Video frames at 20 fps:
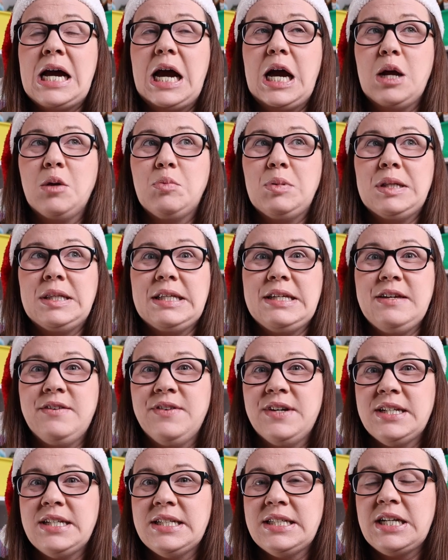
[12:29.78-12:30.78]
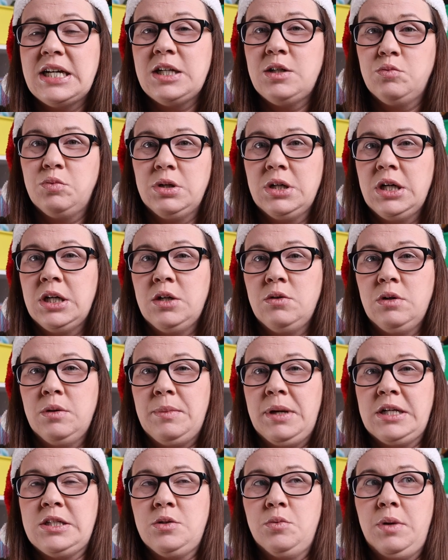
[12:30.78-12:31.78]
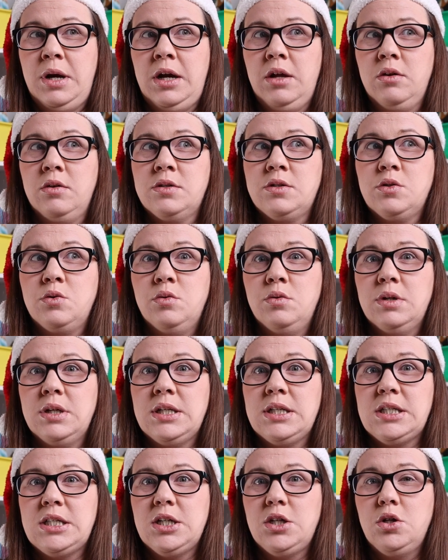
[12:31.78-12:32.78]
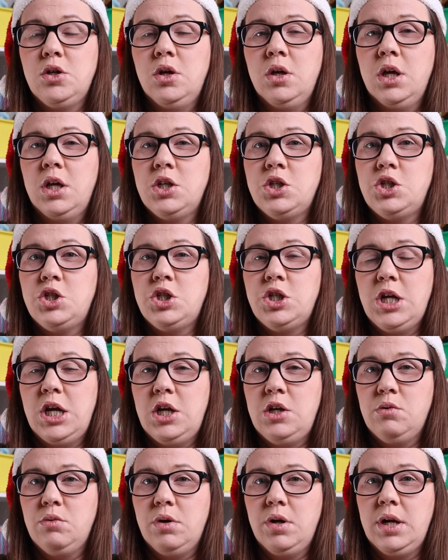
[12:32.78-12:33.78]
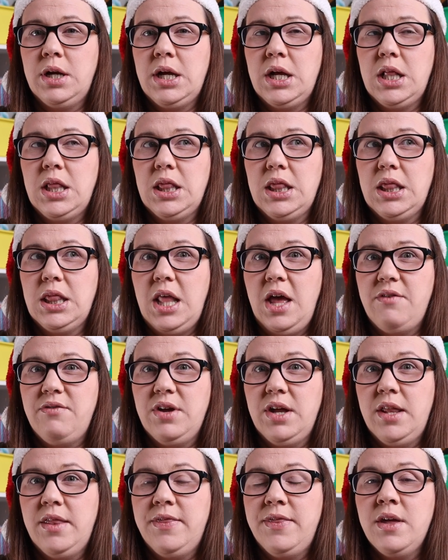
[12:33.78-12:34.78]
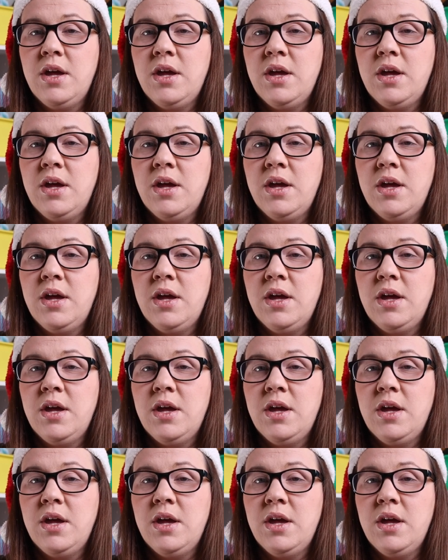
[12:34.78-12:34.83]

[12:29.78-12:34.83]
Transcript: I believe I decided we're not going back to regular school until January eleventh,